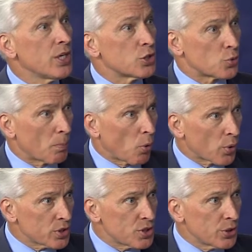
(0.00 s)
is report it
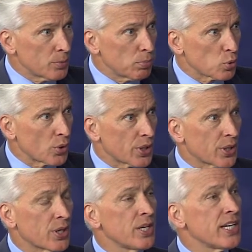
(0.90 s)
to your employer
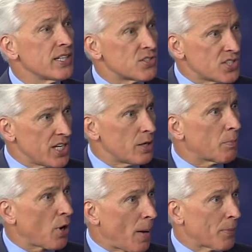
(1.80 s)
and seek
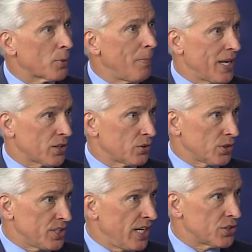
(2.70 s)
proper medical
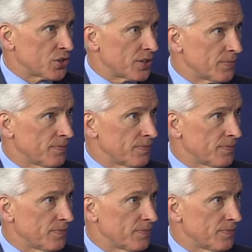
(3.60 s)
attention